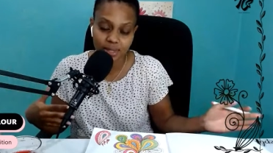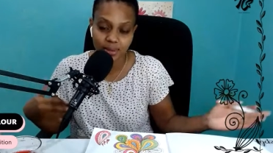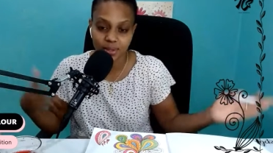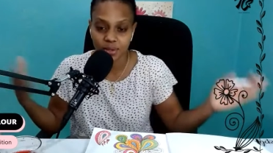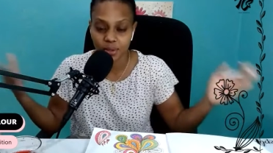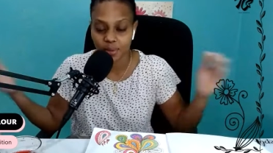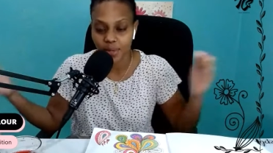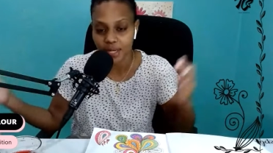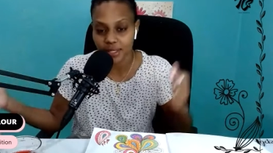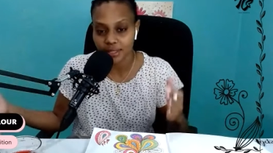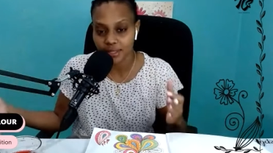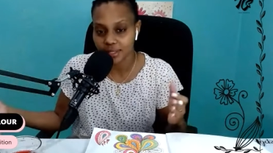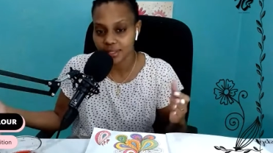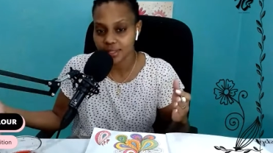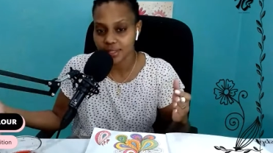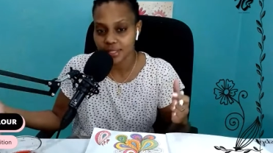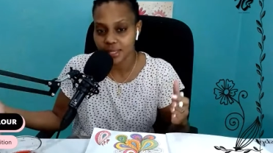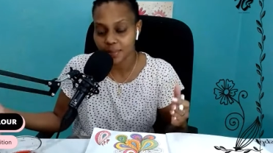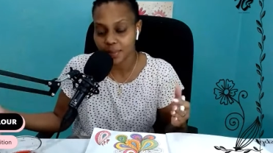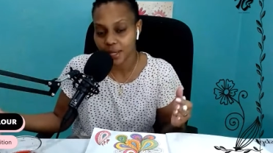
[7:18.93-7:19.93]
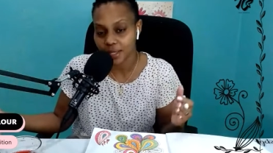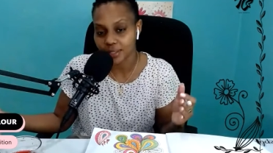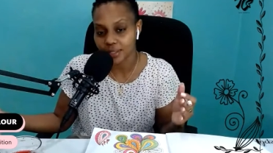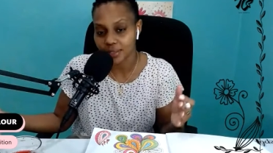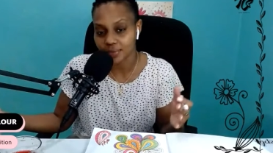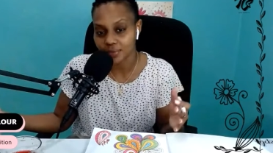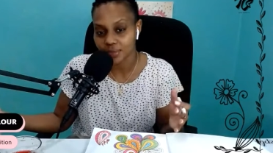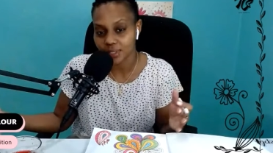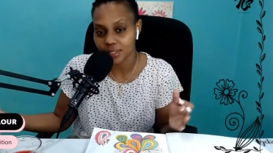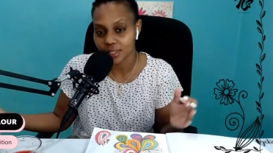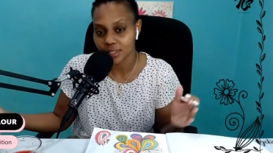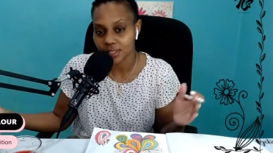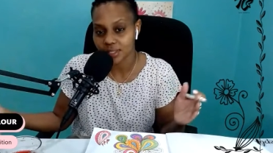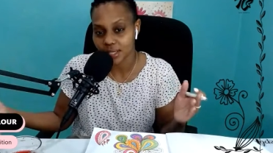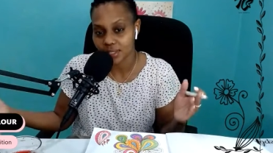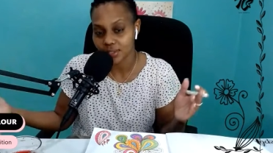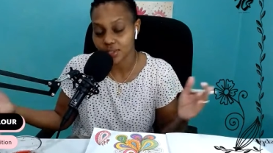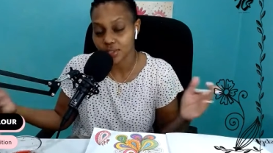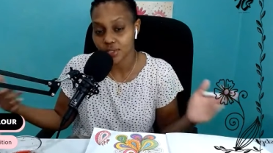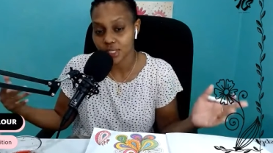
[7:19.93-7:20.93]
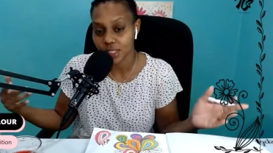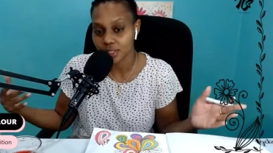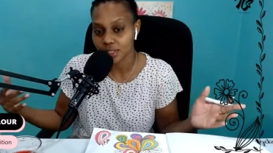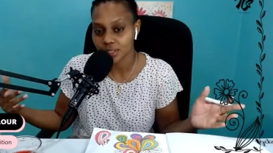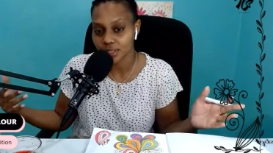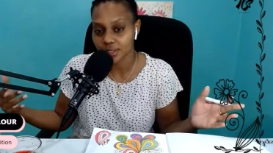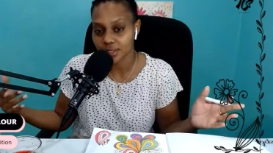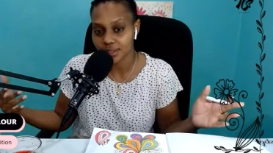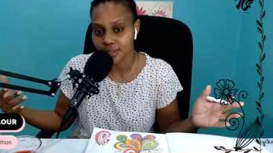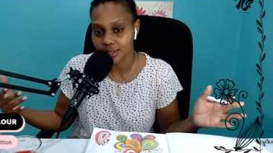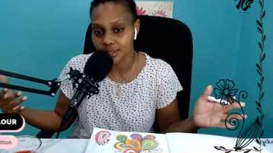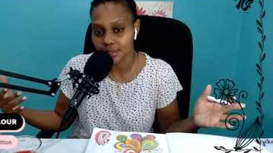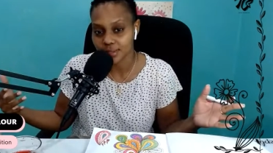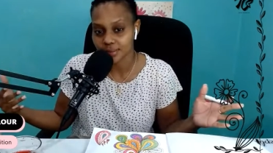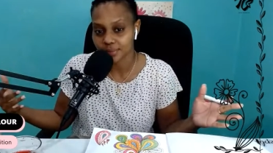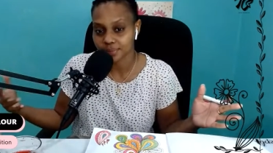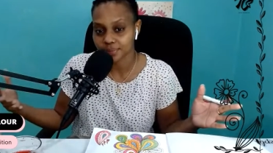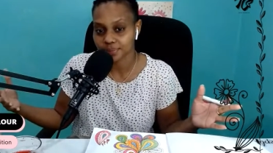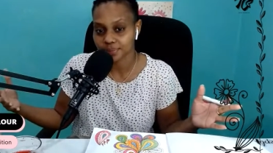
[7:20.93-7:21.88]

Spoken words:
we go back to the same activities that drained us.